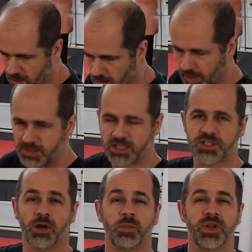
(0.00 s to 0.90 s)
And just
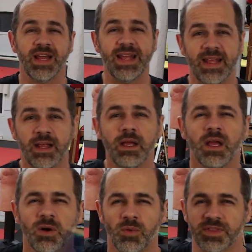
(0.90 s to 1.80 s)
start playing
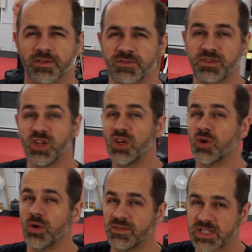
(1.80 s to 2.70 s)
with the
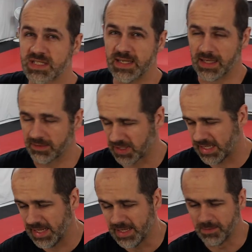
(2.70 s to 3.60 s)
flow of the stick, of the
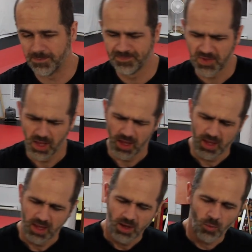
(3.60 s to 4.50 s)
cane.
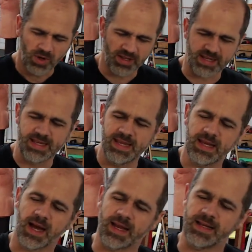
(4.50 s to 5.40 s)
One of the key
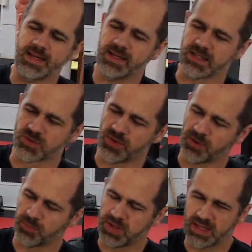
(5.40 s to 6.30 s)
ideas when you're
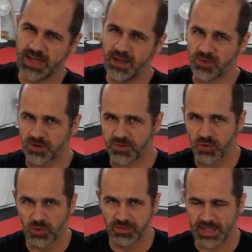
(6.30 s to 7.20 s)
playing with the
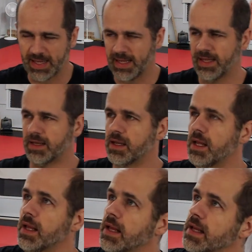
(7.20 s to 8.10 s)
flow of the cane
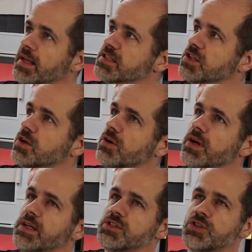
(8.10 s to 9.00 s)
is
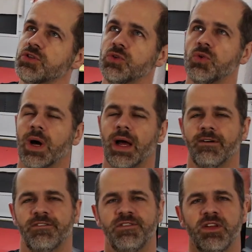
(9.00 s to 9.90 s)
learning to
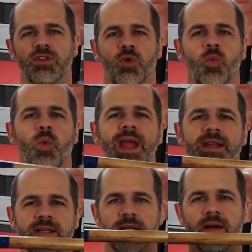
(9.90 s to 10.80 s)
feel the
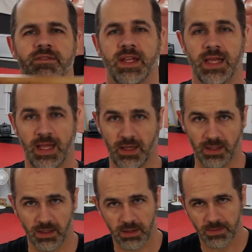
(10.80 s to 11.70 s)
weight of the cane.
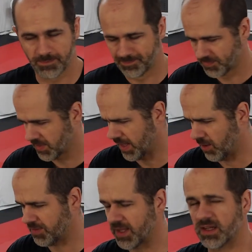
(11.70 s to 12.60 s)
I
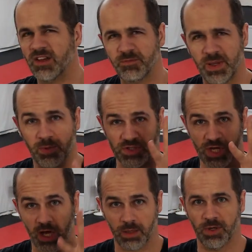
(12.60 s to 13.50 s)
don't think enough people
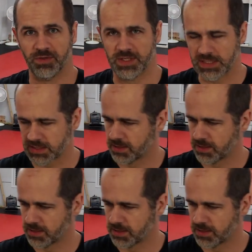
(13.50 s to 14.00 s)
talk about this.